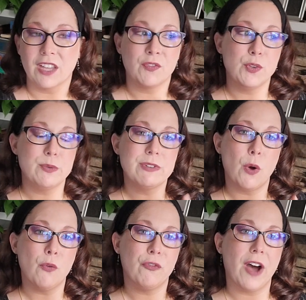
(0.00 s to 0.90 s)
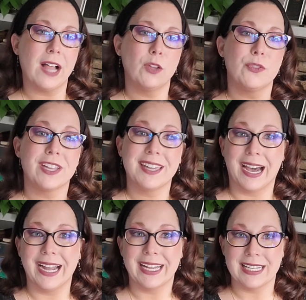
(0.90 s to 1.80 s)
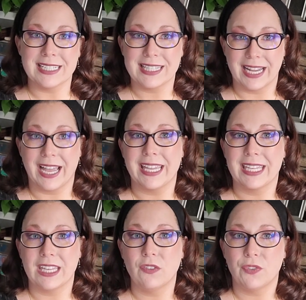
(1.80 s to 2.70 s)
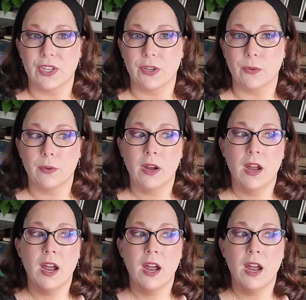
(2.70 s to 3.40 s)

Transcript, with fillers: if you don't follow the guidance that I give you,